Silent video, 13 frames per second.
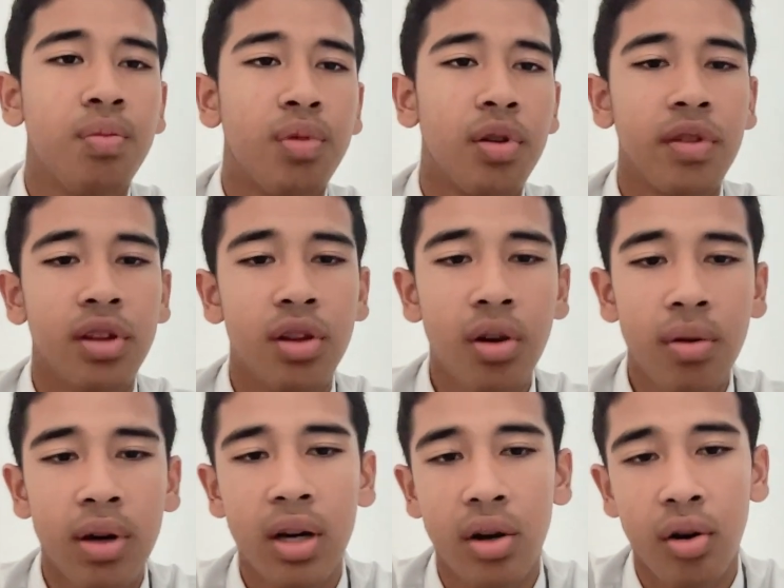Prophet
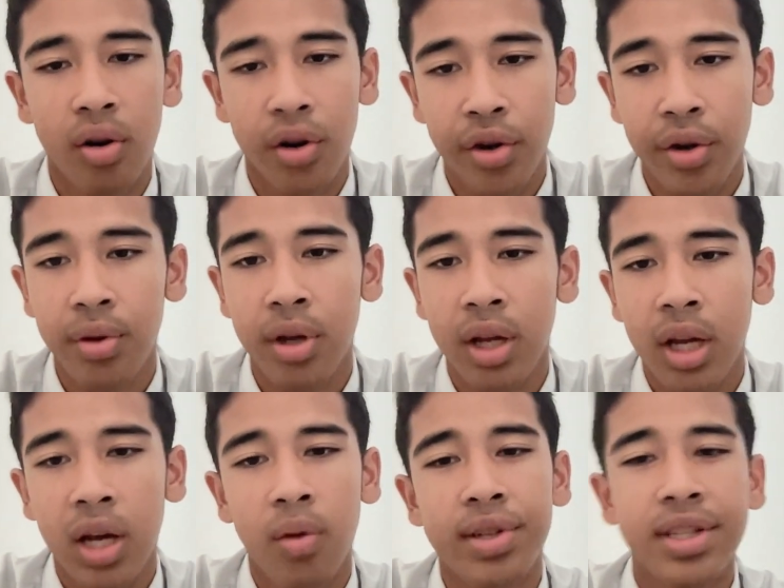Noah or Nuh
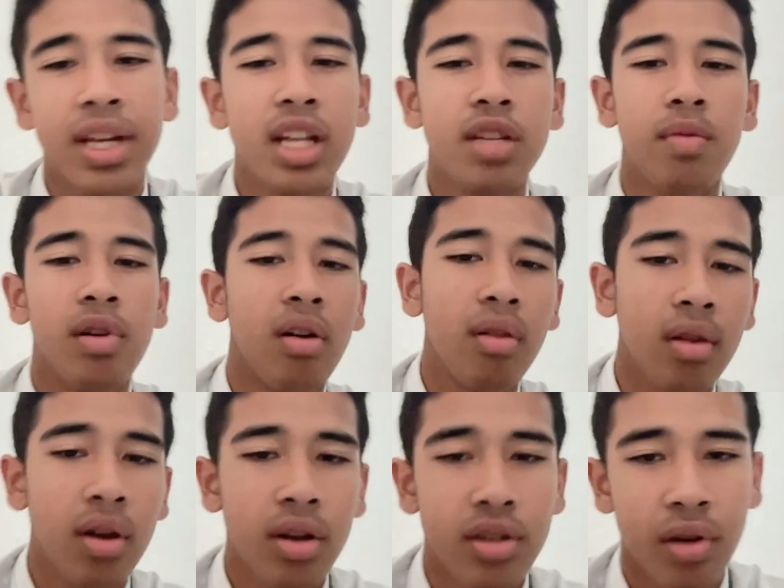was sent by Allah